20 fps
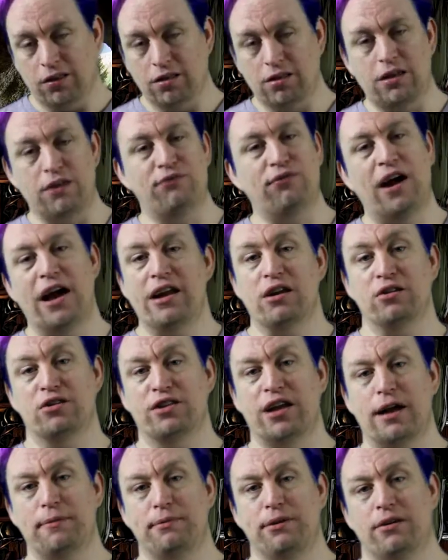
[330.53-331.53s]
The final
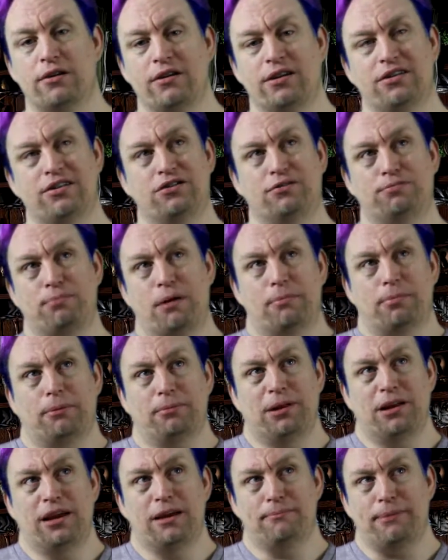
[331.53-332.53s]
chapter is
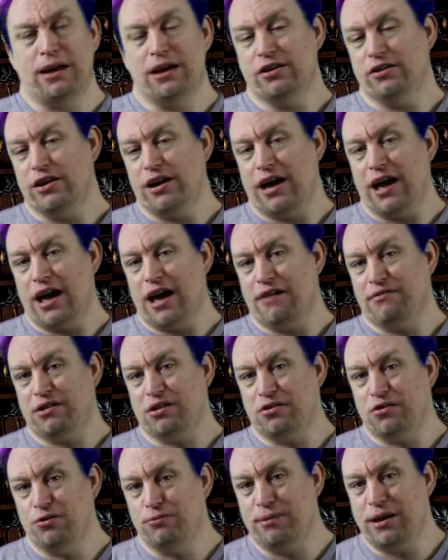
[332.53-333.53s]
probably a page and a half to
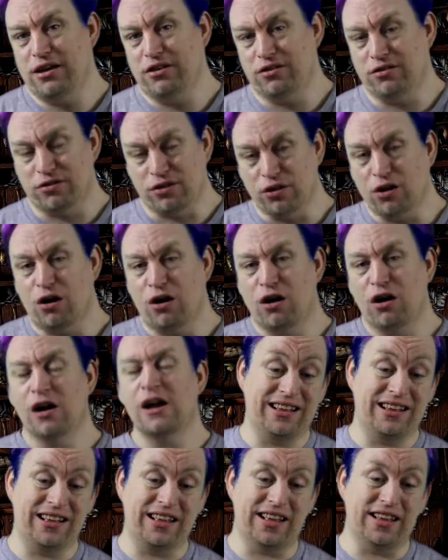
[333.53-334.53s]
2 pages
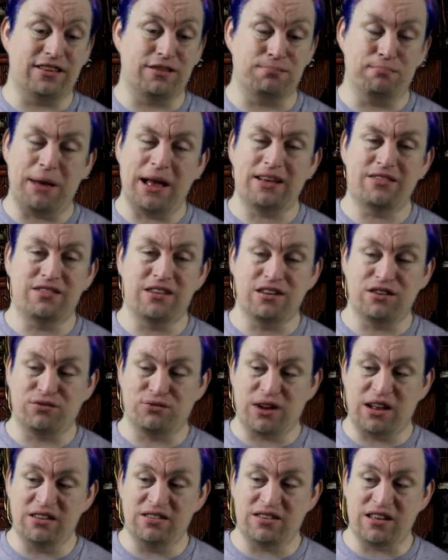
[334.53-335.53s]
long. It's Max and his
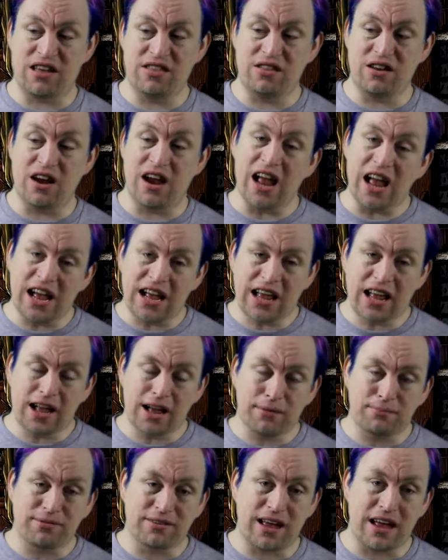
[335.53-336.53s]
friends and they're hanging
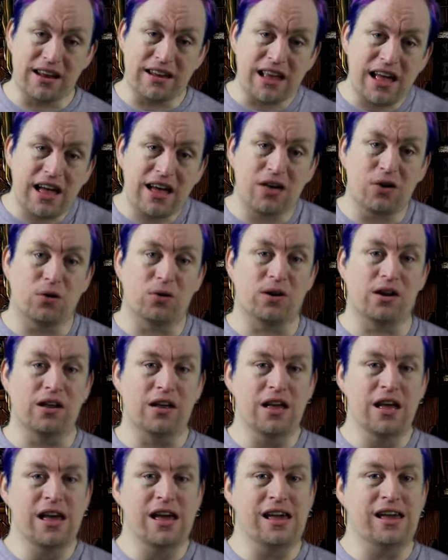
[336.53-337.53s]
upside down
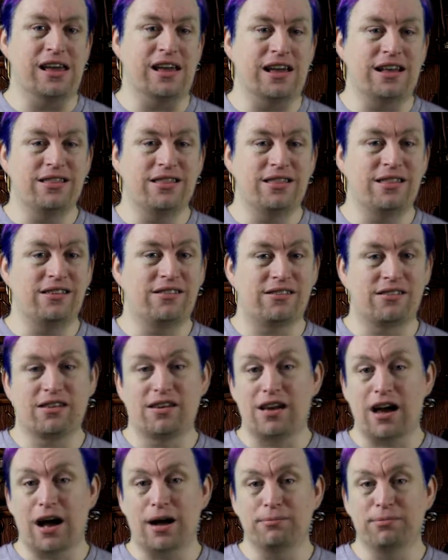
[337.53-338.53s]
in this
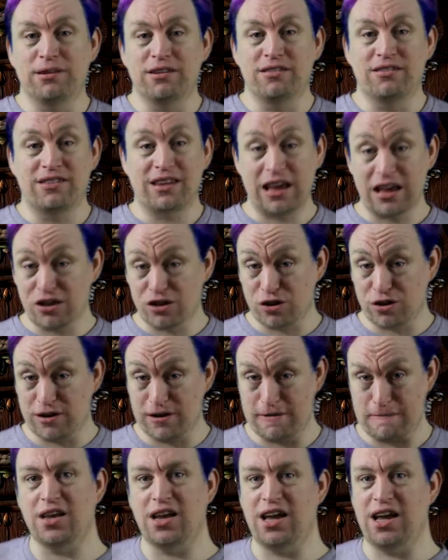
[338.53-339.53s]
goblin's
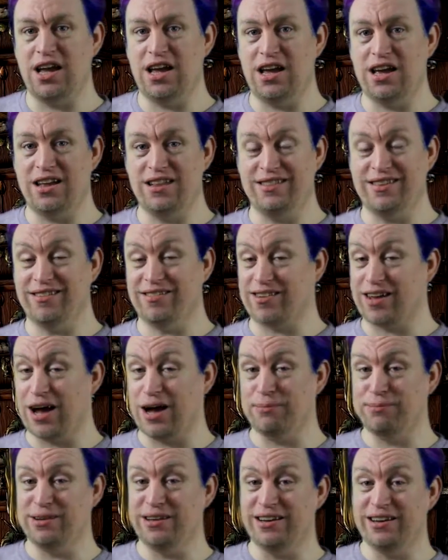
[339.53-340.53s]
kitchen. And this
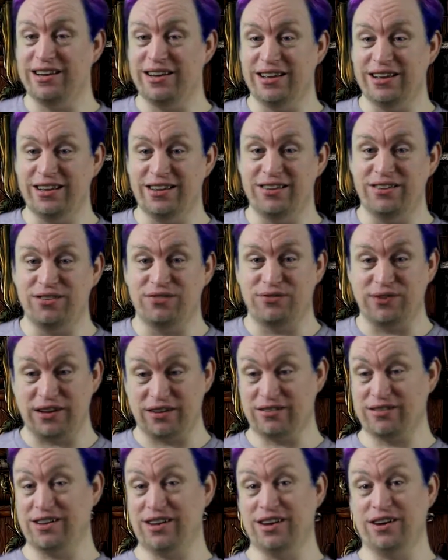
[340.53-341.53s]
goblin is
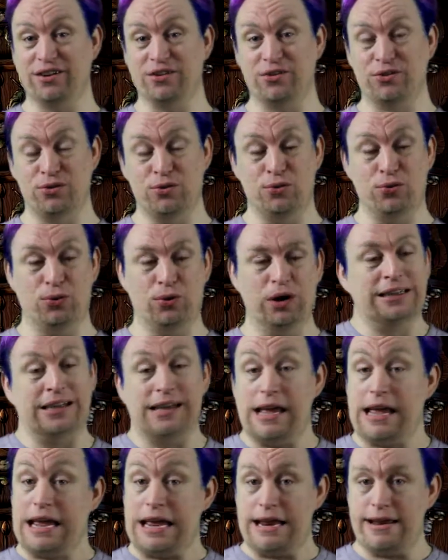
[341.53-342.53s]
fixing to
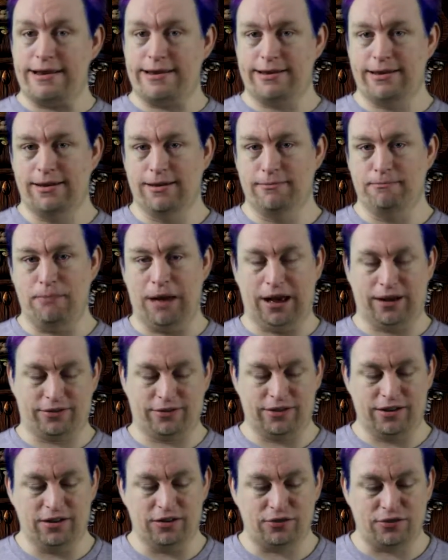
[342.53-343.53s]
eat Max
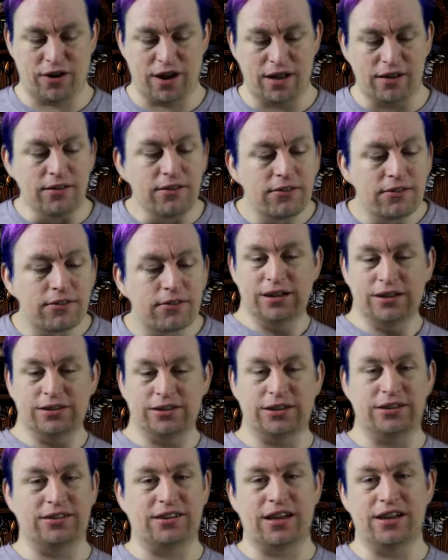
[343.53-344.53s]
and his friends.
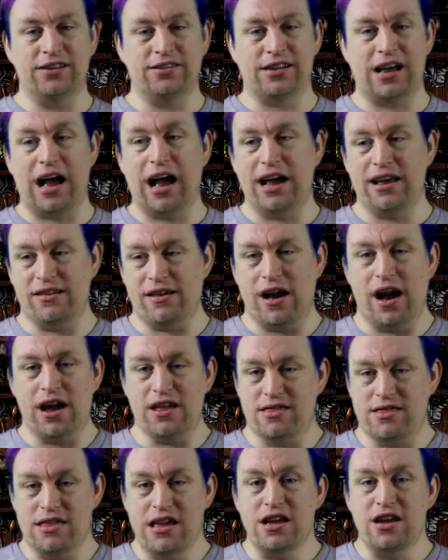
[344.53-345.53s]
She says, I
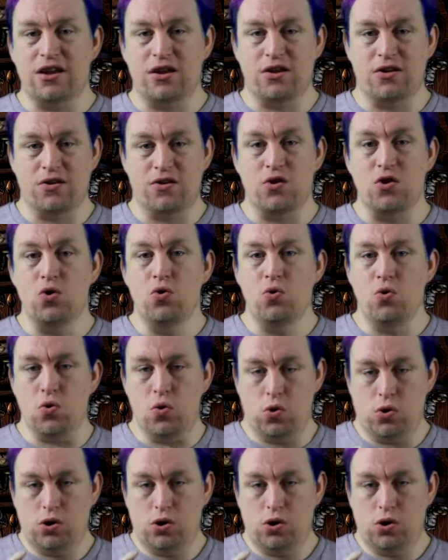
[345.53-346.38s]
think you,